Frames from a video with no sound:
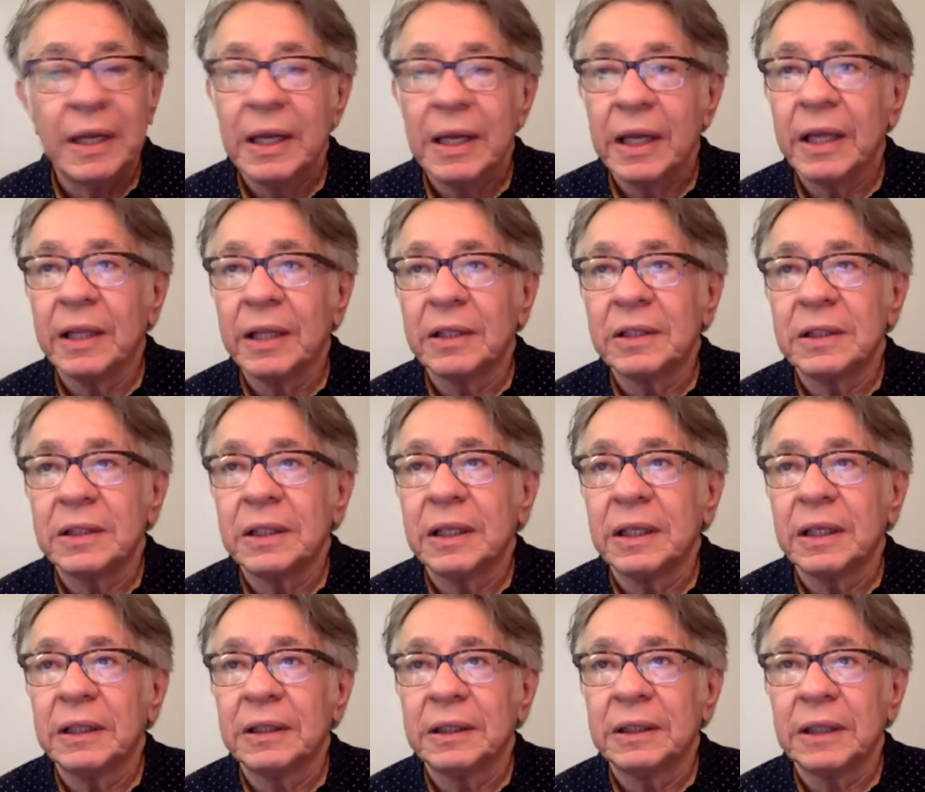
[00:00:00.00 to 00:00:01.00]
It's
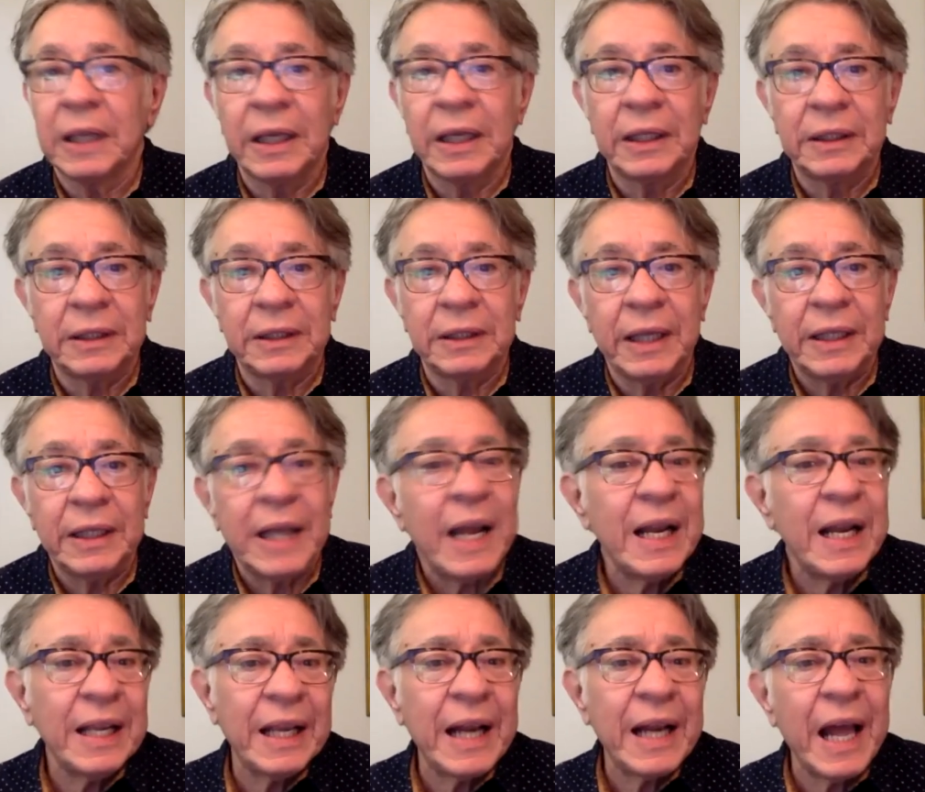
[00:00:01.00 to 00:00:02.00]
it's it's and kind
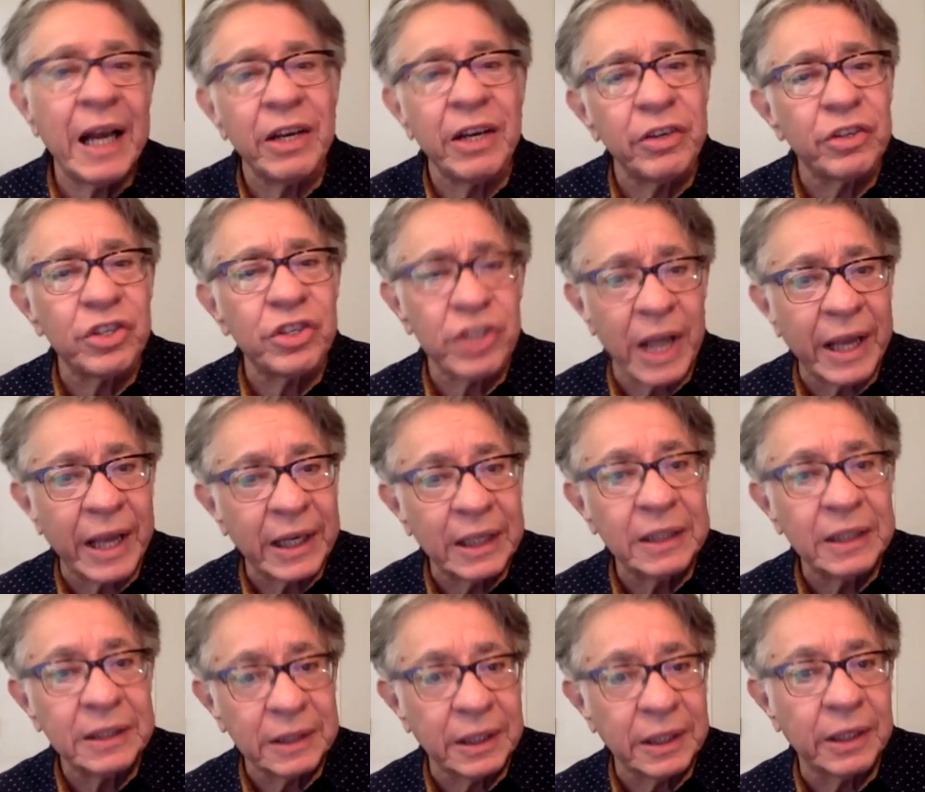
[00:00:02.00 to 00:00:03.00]
of get out of your
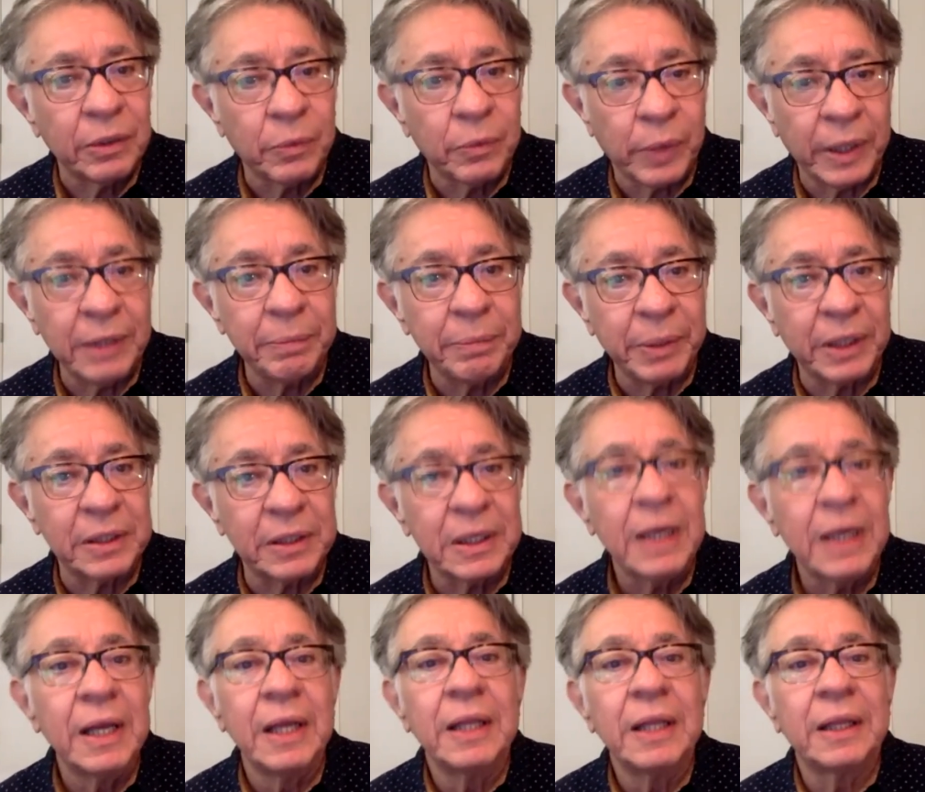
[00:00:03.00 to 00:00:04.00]
shyness in a way because